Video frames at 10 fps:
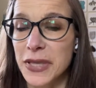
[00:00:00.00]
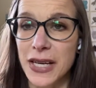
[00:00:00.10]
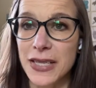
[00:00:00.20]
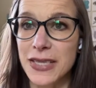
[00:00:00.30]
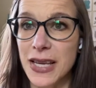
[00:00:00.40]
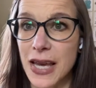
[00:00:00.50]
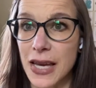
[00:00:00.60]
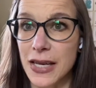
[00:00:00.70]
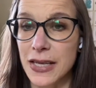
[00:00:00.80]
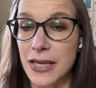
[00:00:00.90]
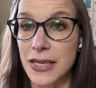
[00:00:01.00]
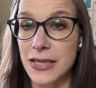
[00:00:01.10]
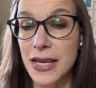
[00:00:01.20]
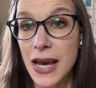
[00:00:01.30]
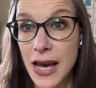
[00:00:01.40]
Because Anne
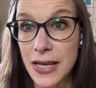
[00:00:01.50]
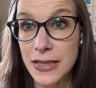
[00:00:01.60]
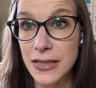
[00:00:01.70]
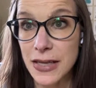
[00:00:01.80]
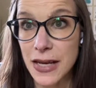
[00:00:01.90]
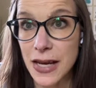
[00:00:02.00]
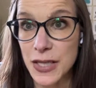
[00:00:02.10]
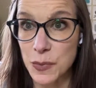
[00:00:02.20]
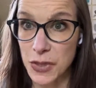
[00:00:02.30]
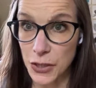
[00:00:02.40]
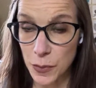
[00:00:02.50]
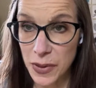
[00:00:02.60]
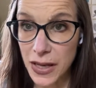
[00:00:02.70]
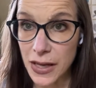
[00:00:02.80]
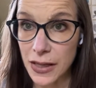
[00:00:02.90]
is cast as Peter
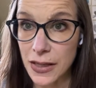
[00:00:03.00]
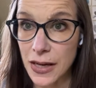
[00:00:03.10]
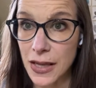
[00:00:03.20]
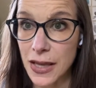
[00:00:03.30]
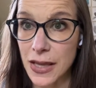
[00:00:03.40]
Pan,